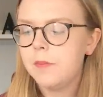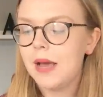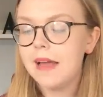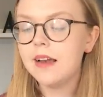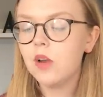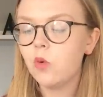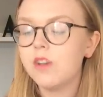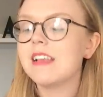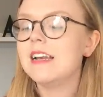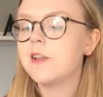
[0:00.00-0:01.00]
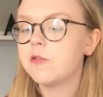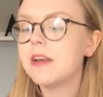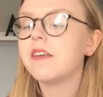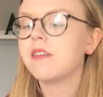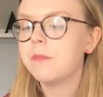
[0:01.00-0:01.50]
My headline was, it
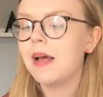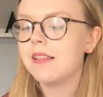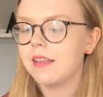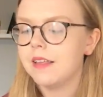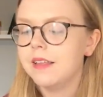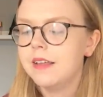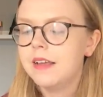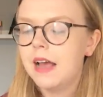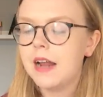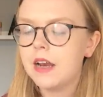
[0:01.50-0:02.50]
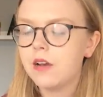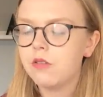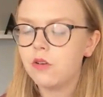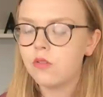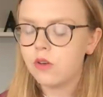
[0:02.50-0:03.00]
literally doesn't matter. And then I've
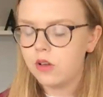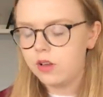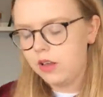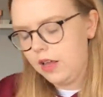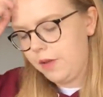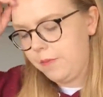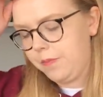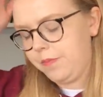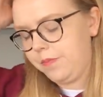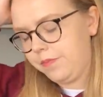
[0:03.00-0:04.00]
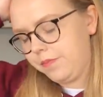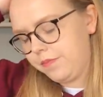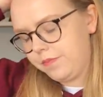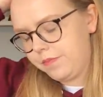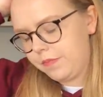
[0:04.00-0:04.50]
sort of got, and
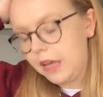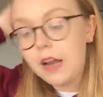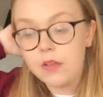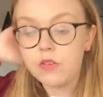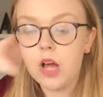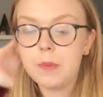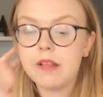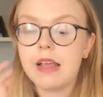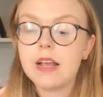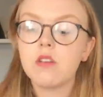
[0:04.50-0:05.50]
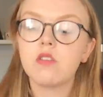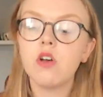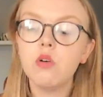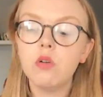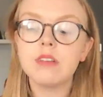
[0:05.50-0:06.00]
I start by saying,
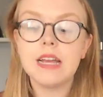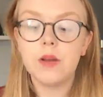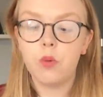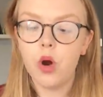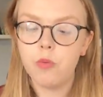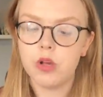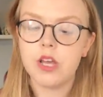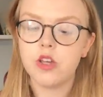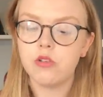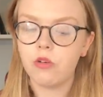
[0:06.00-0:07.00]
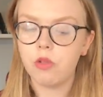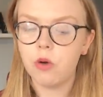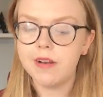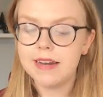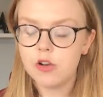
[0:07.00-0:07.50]
so-called inappropriate use of the
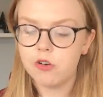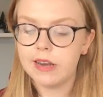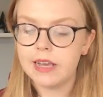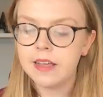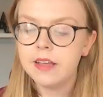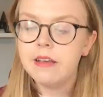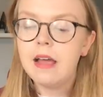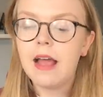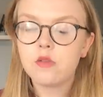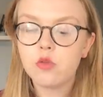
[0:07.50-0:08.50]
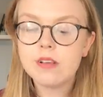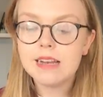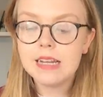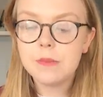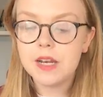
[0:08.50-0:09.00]
word literally has
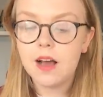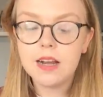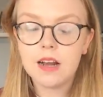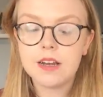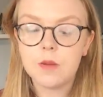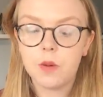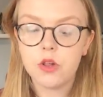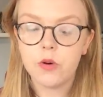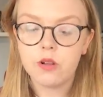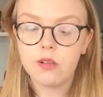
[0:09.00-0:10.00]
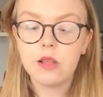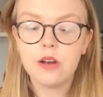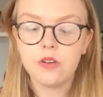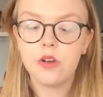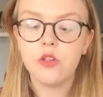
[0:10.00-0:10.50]
recently been highlighted by John
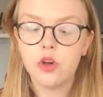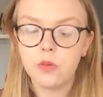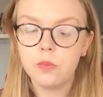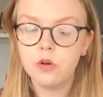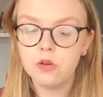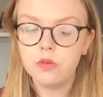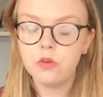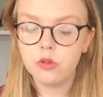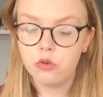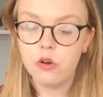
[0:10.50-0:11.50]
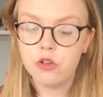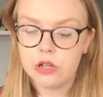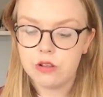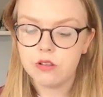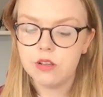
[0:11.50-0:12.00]
Sutherland and John Paul Ford
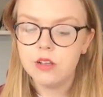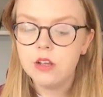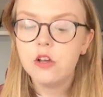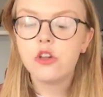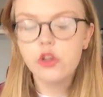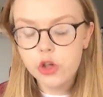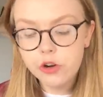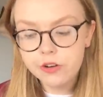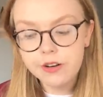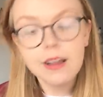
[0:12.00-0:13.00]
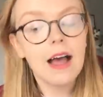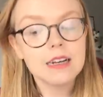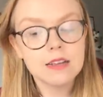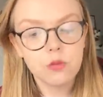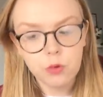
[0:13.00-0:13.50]
Rogers. Student
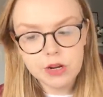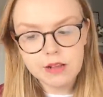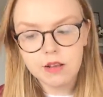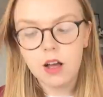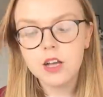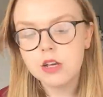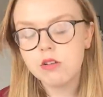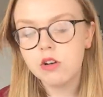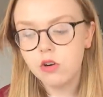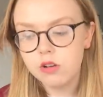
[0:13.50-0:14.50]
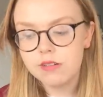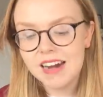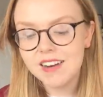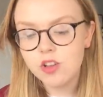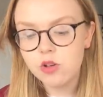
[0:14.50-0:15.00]
Alice Preece argues a
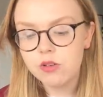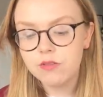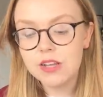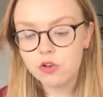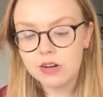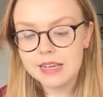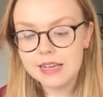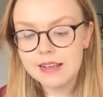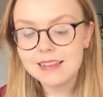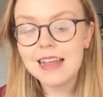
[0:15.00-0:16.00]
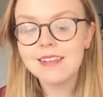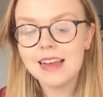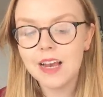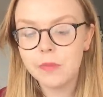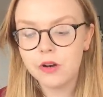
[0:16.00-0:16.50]
non-standard use of literally is less
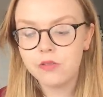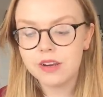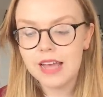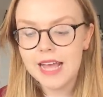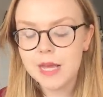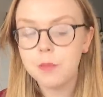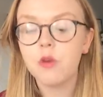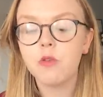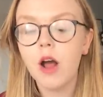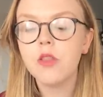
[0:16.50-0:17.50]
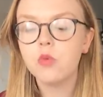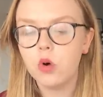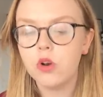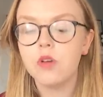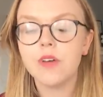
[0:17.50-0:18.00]
an element of decay, but rather
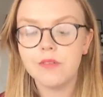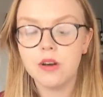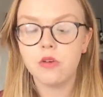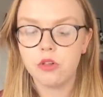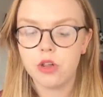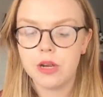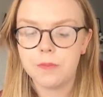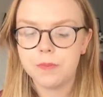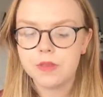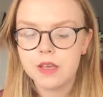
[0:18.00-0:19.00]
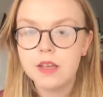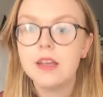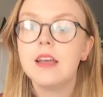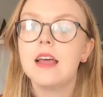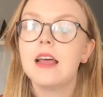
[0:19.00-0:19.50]
one of evolution.
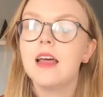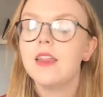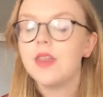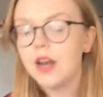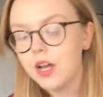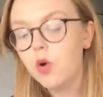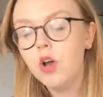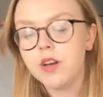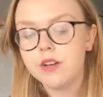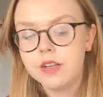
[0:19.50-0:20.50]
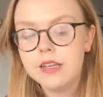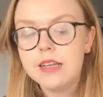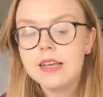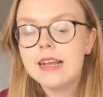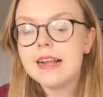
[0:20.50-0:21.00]
Then I go on.
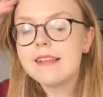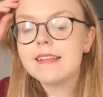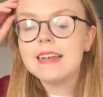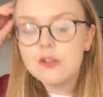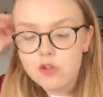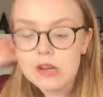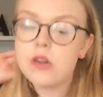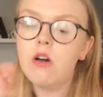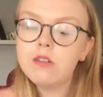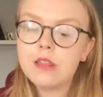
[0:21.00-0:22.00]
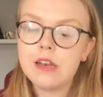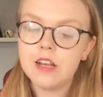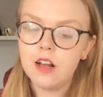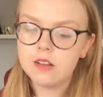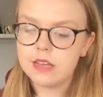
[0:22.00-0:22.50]
It is literally colder than
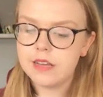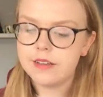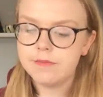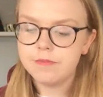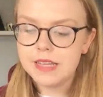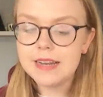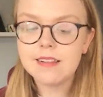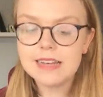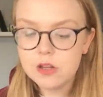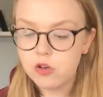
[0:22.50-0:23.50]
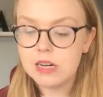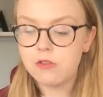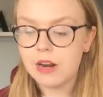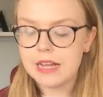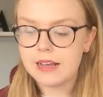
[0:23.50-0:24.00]
the Arctic. It's
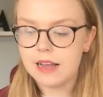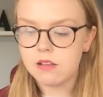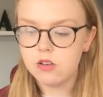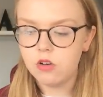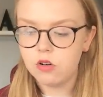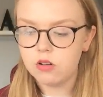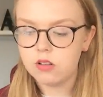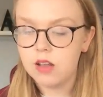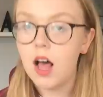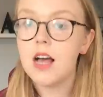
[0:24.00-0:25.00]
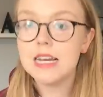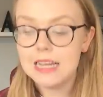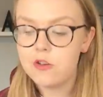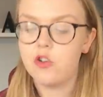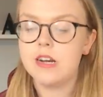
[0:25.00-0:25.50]
literally raining cats and dogs. I
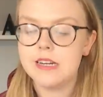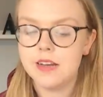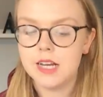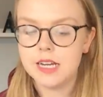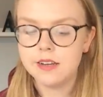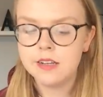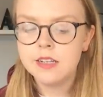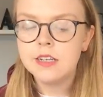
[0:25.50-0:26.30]
literally died.